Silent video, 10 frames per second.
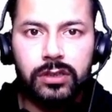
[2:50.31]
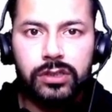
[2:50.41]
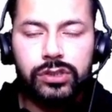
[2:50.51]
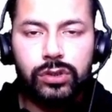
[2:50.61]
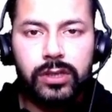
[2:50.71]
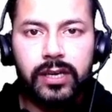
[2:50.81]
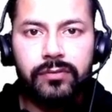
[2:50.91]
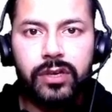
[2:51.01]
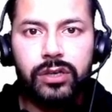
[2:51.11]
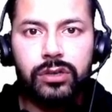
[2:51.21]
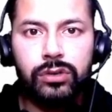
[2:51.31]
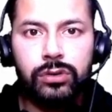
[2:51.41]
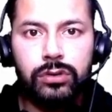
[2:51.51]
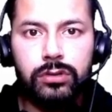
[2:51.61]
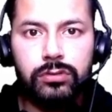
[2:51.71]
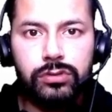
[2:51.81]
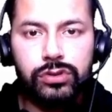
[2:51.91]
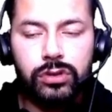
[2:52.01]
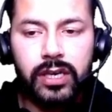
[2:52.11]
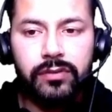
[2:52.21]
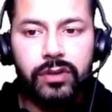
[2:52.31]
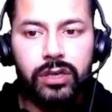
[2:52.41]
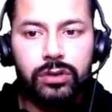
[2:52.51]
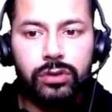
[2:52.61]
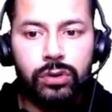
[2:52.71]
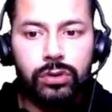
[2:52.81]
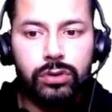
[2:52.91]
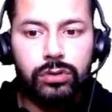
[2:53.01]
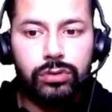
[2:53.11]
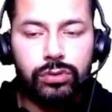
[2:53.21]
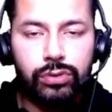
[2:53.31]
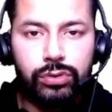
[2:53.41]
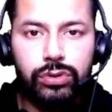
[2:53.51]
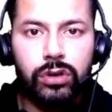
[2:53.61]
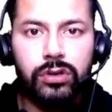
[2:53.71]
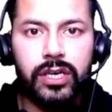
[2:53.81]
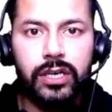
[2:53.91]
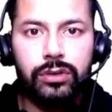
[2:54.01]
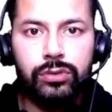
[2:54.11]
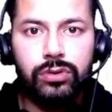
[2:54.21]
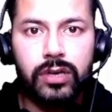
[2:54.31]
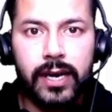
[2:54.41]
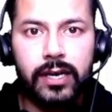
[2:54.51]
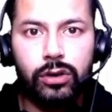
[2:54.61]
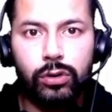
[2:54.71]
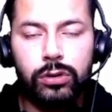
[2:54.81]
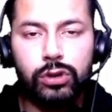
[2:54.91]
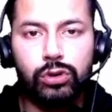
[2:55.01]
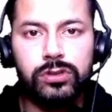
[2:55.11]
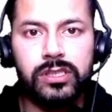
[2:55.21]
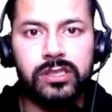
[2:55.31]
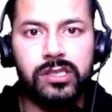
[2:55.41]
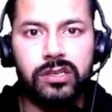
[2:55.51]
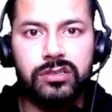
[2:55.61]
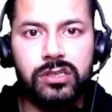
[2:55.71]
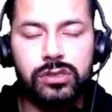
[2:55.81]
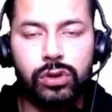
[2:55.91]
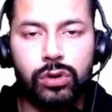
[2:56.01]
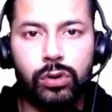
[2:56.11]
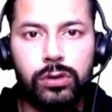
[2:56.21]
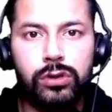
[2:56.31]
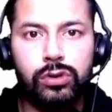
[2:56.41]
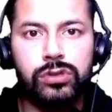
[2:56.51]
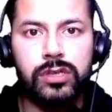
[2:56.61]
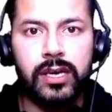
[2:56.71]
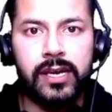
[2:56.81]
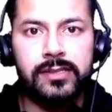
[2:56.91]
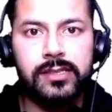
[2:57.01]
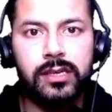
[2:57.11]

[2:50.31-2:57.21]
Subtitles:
so that we do not need to write all those instructions or all those lines